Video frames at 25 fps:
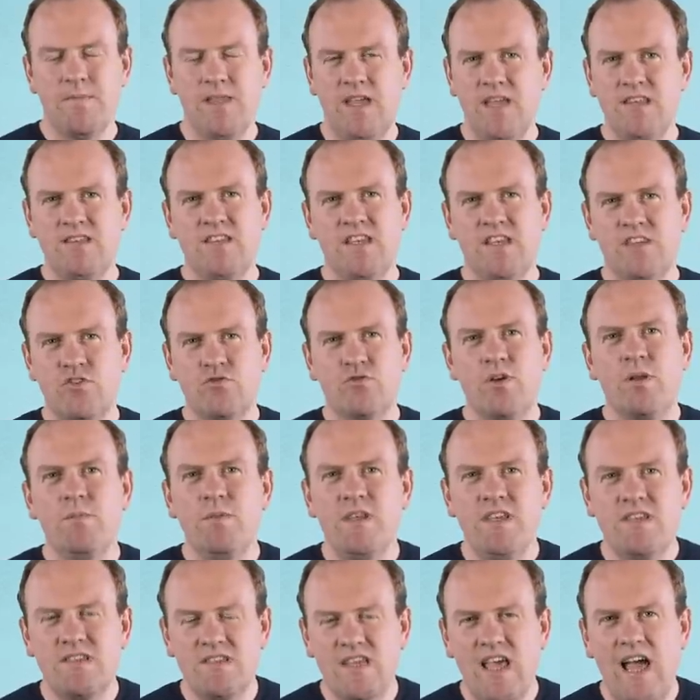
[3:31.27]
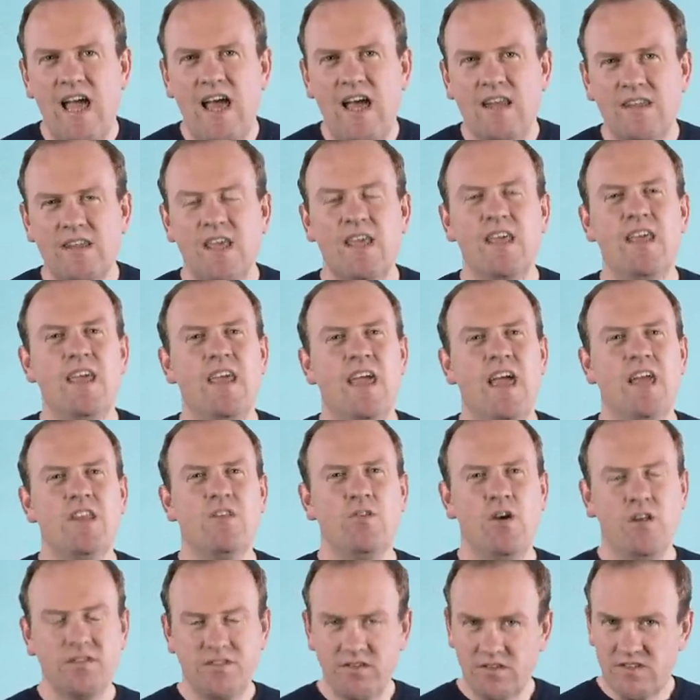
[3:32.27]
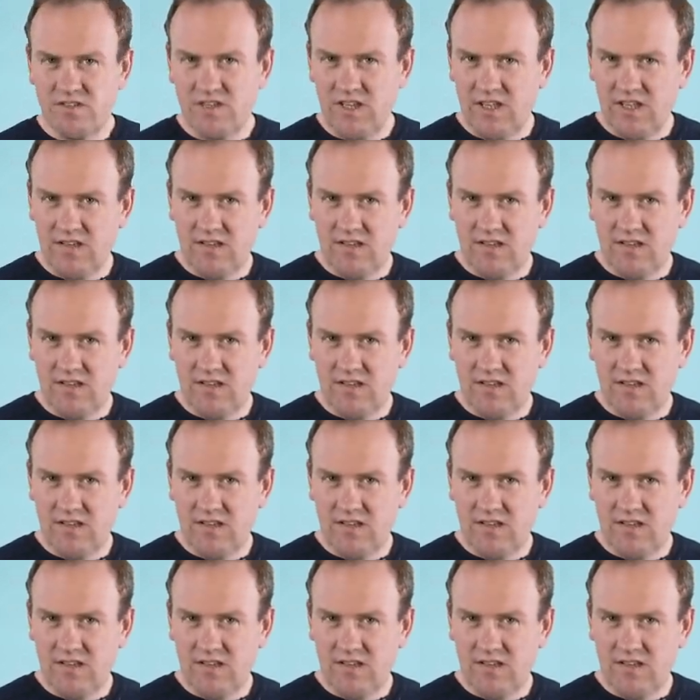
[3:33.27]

It's extremely sad. And you also see